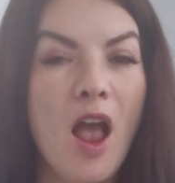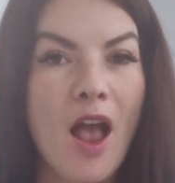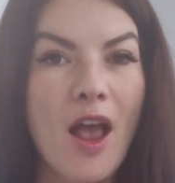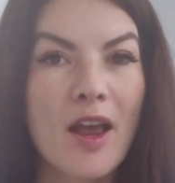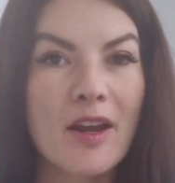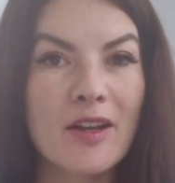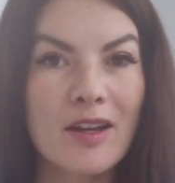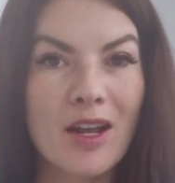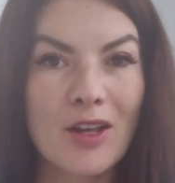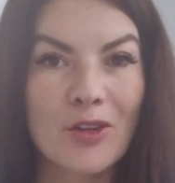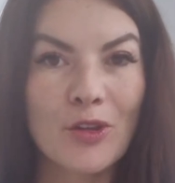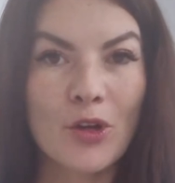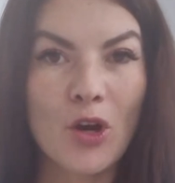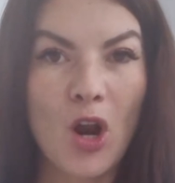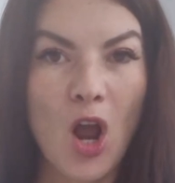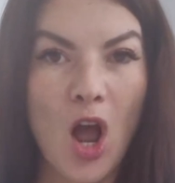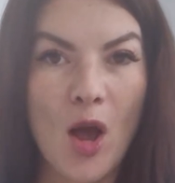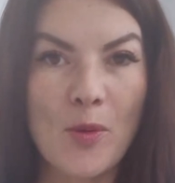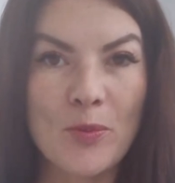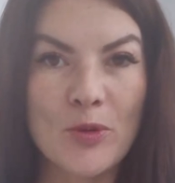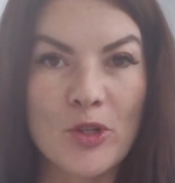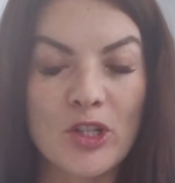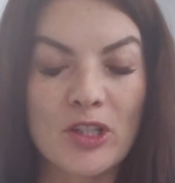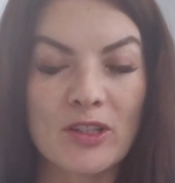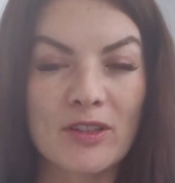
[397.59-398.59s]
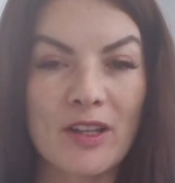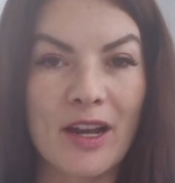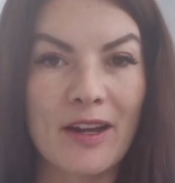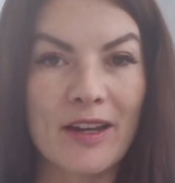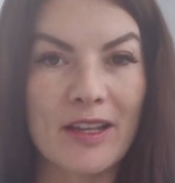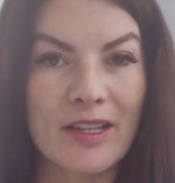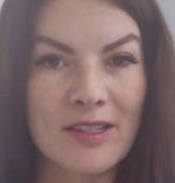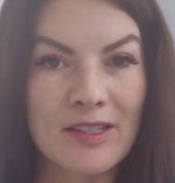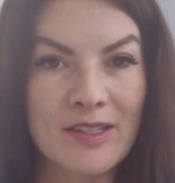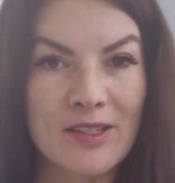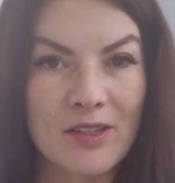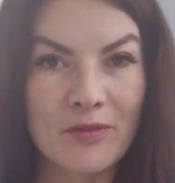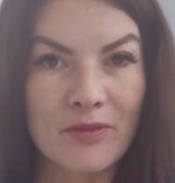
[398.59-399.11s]
Another option
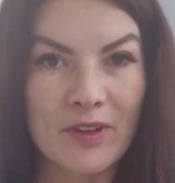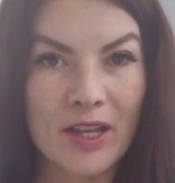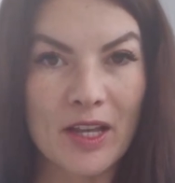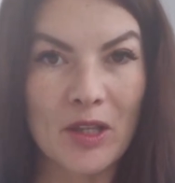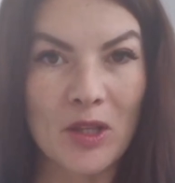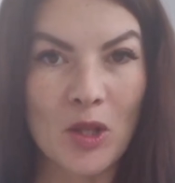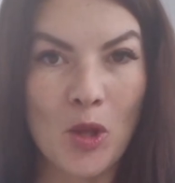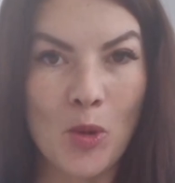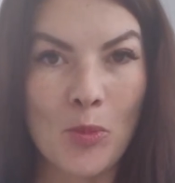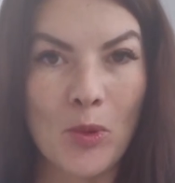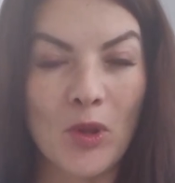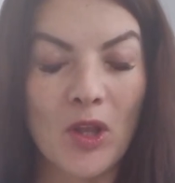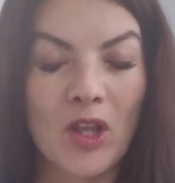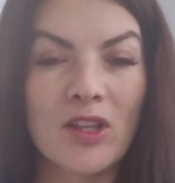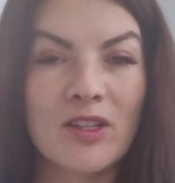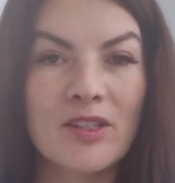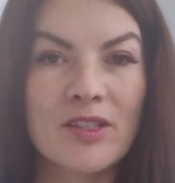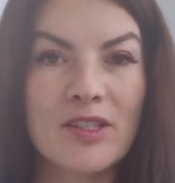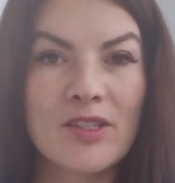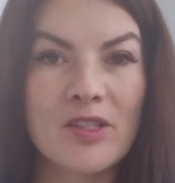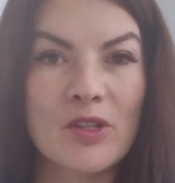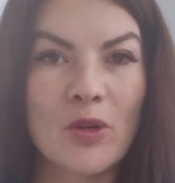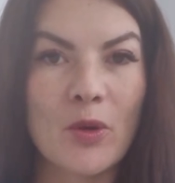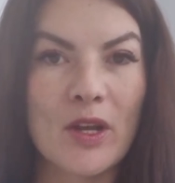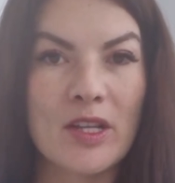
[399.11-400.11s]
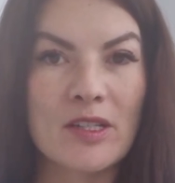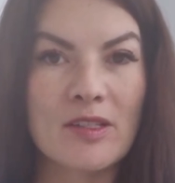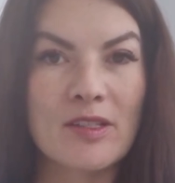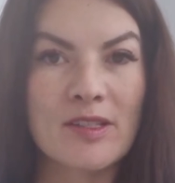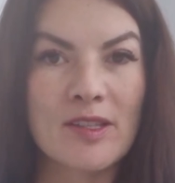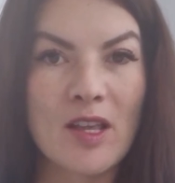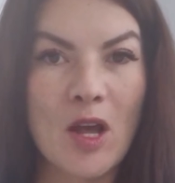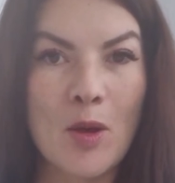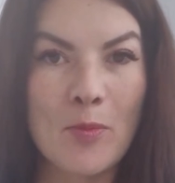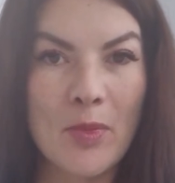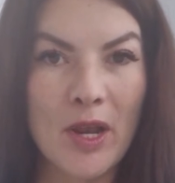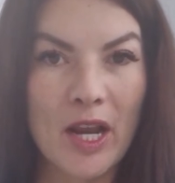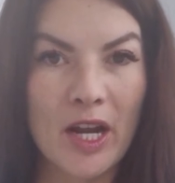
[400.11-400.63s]
that is available, so in
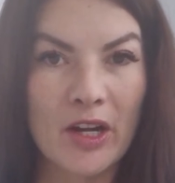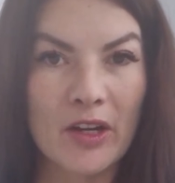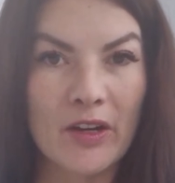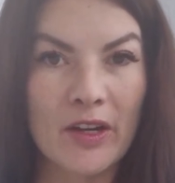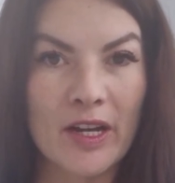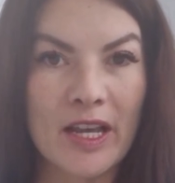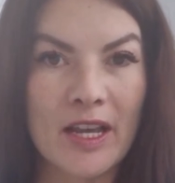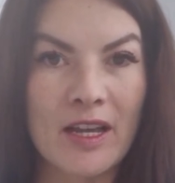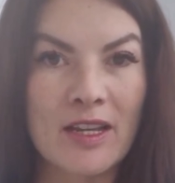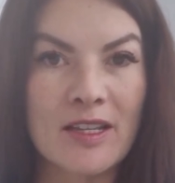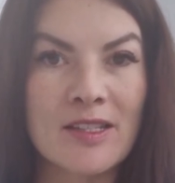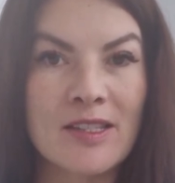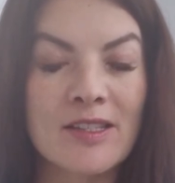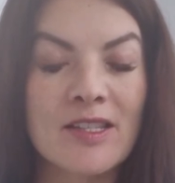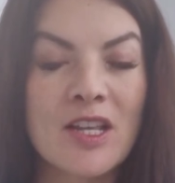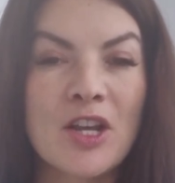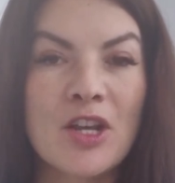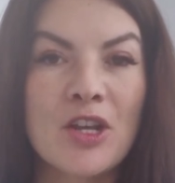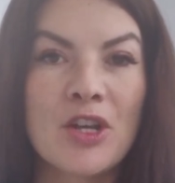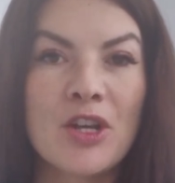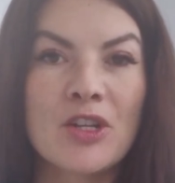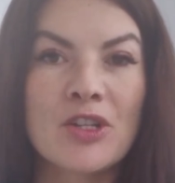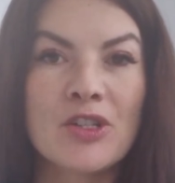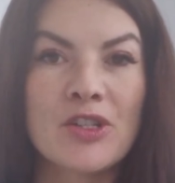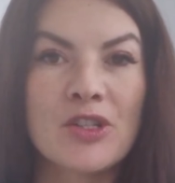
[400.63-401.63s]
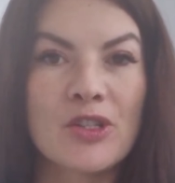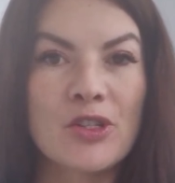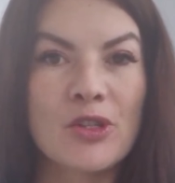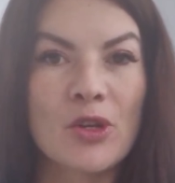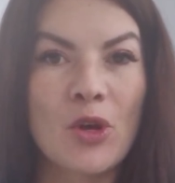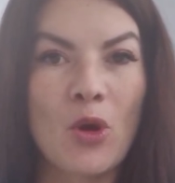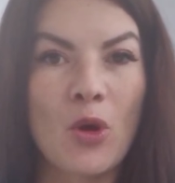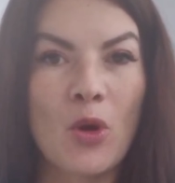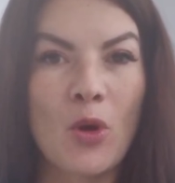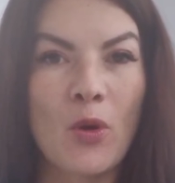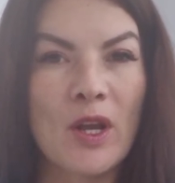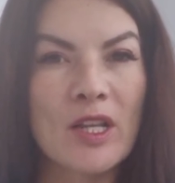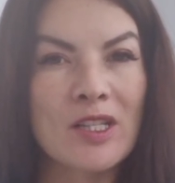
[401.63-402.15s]
some areas,
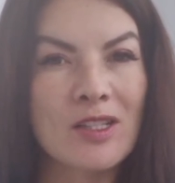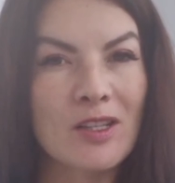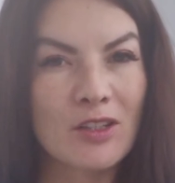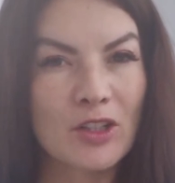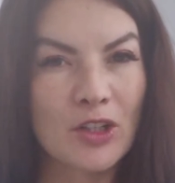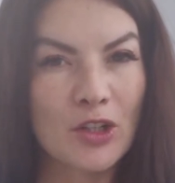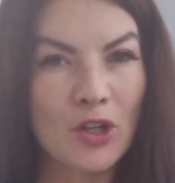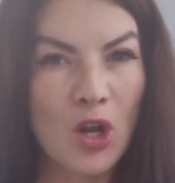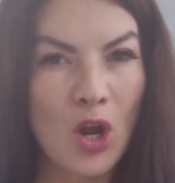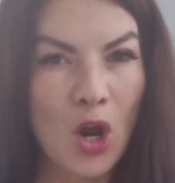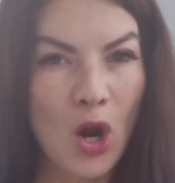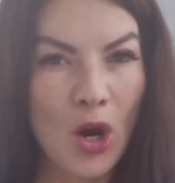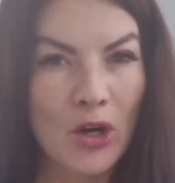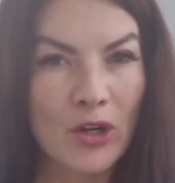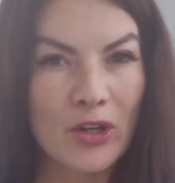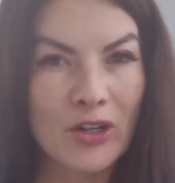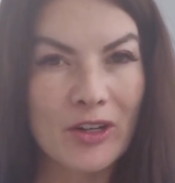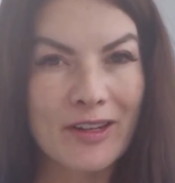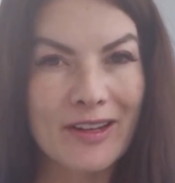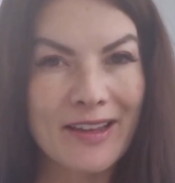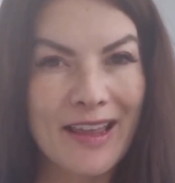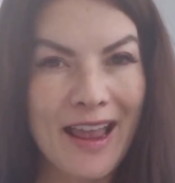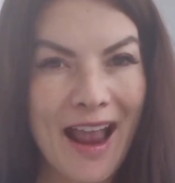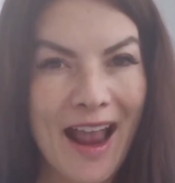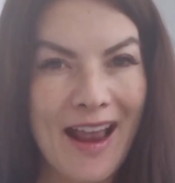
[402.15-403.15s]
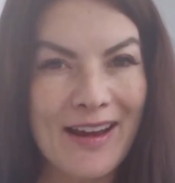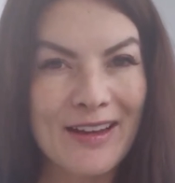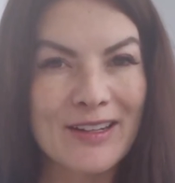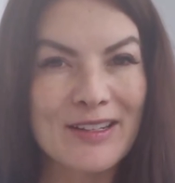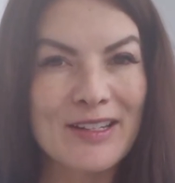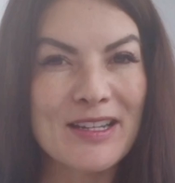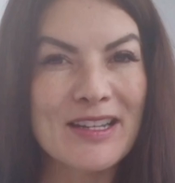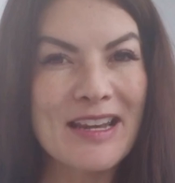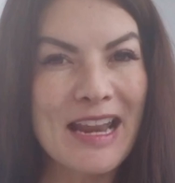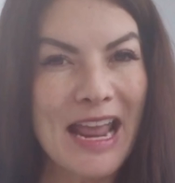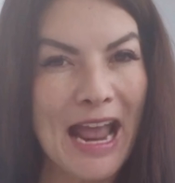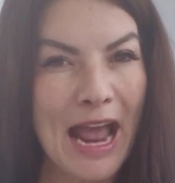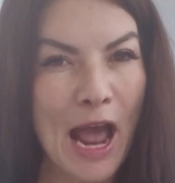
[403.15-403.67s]
so it's a little harder in
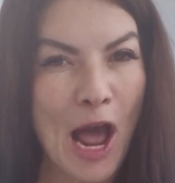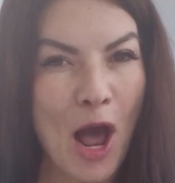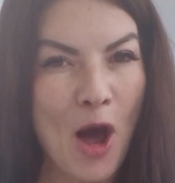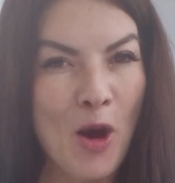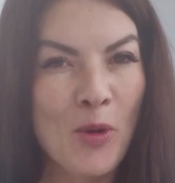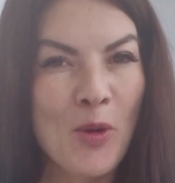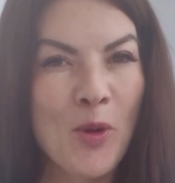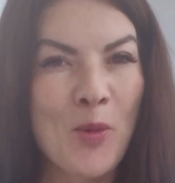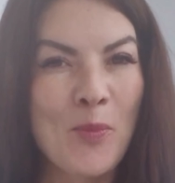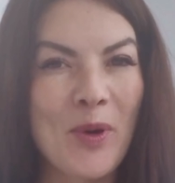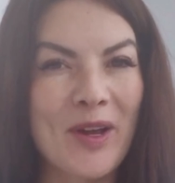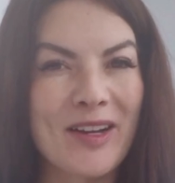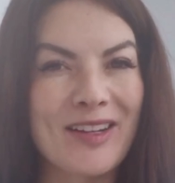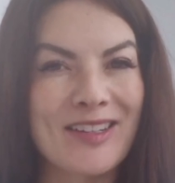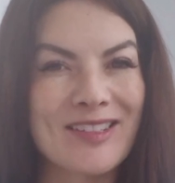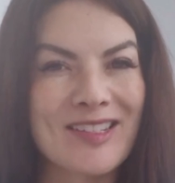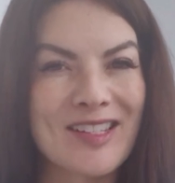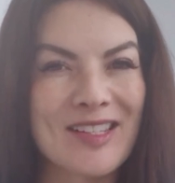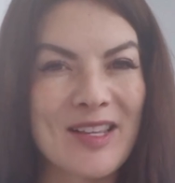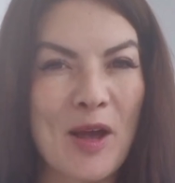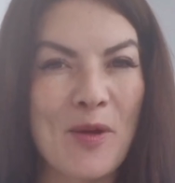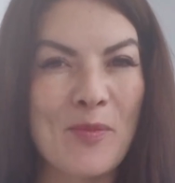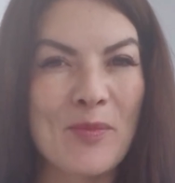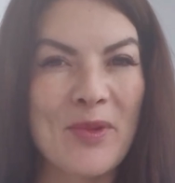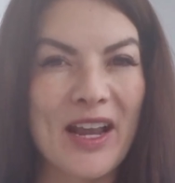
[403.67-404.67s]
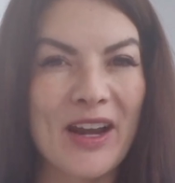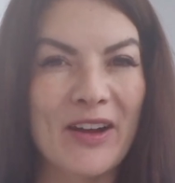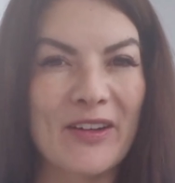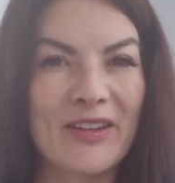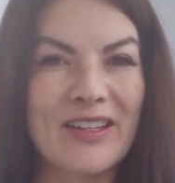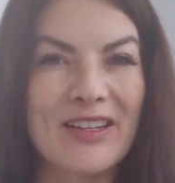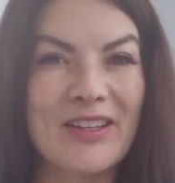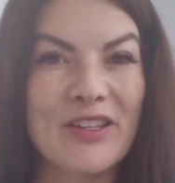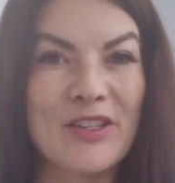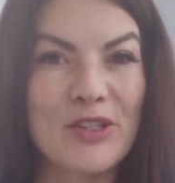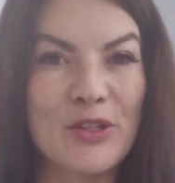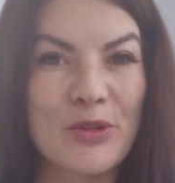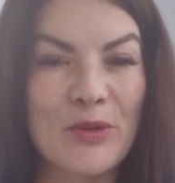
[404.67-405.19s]
Canada now, but in some
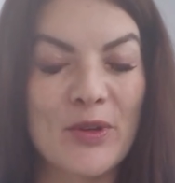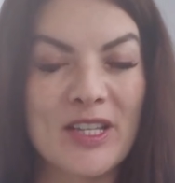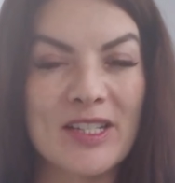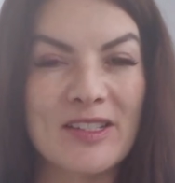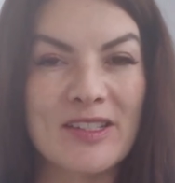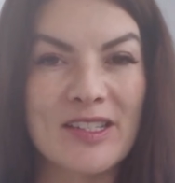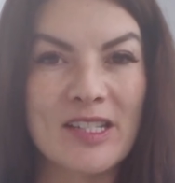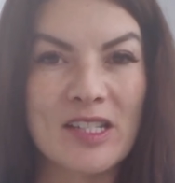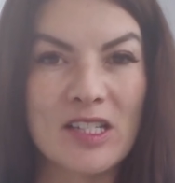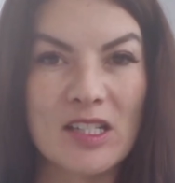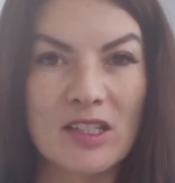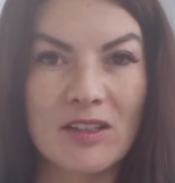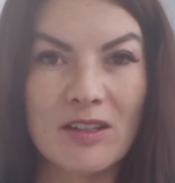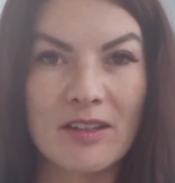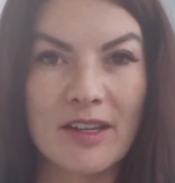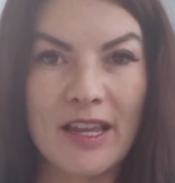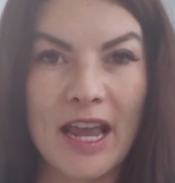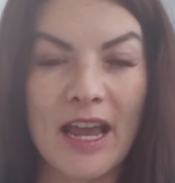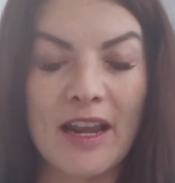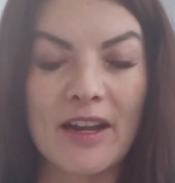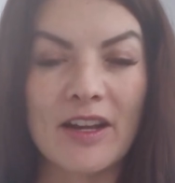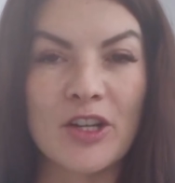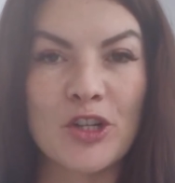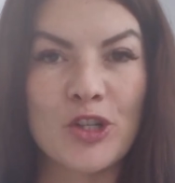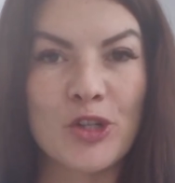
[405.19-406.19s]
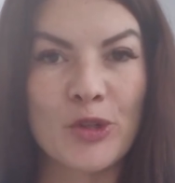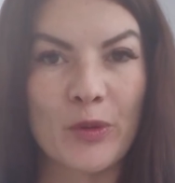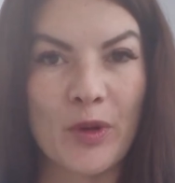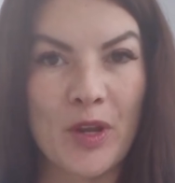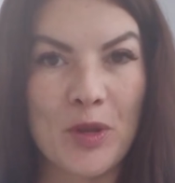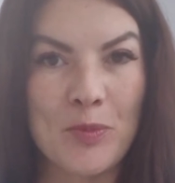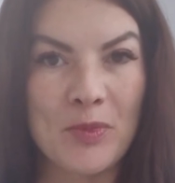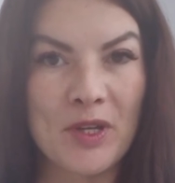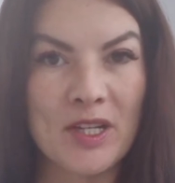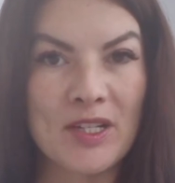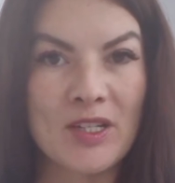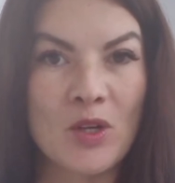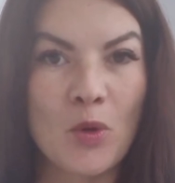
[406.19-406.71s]
areas you can still get a
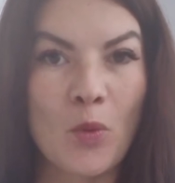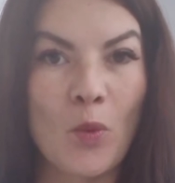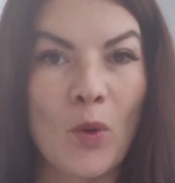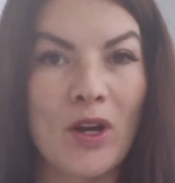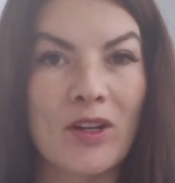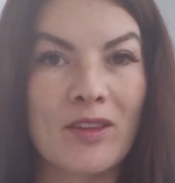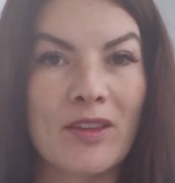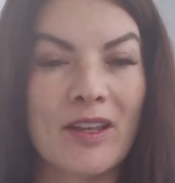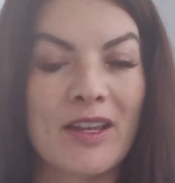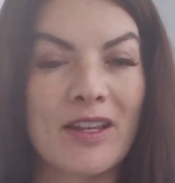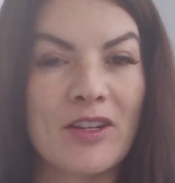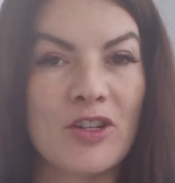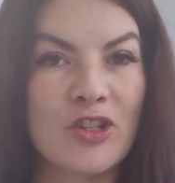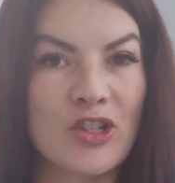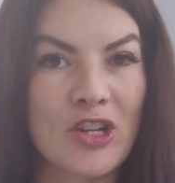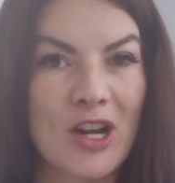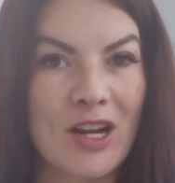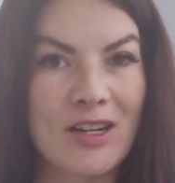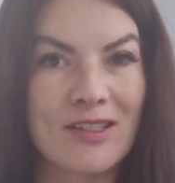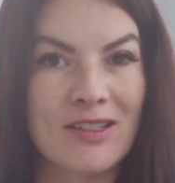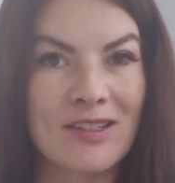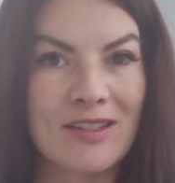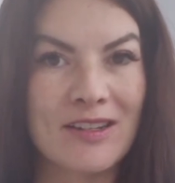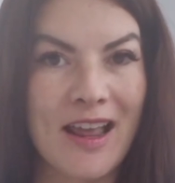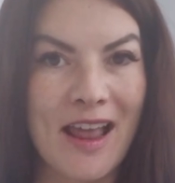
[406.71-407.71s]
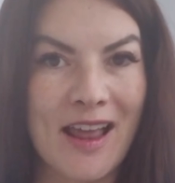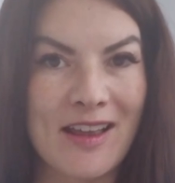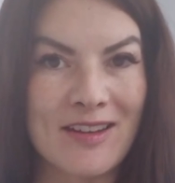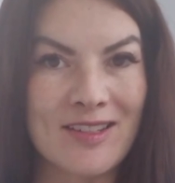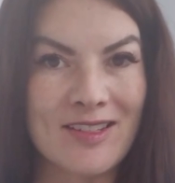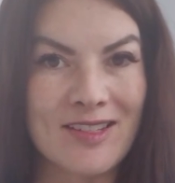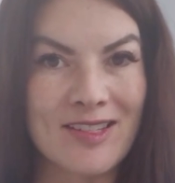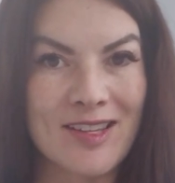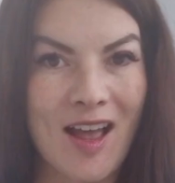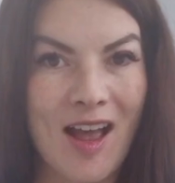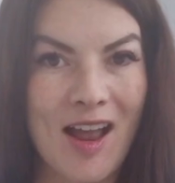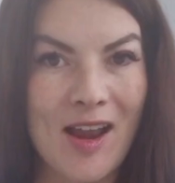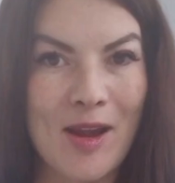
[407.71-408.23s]
treatment where they inject an
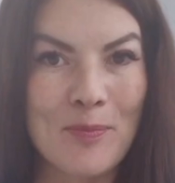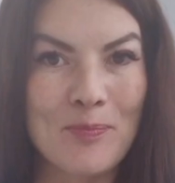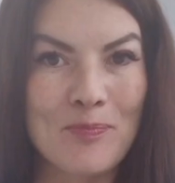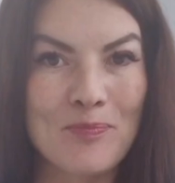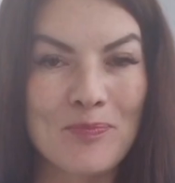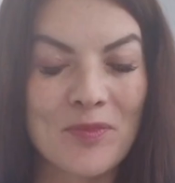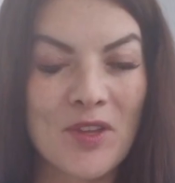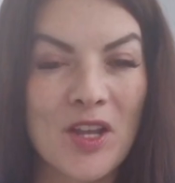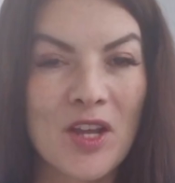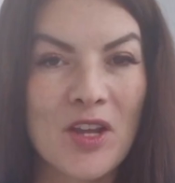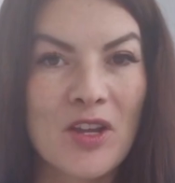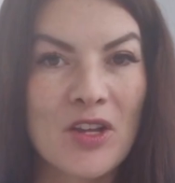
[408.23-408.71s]
enzyme.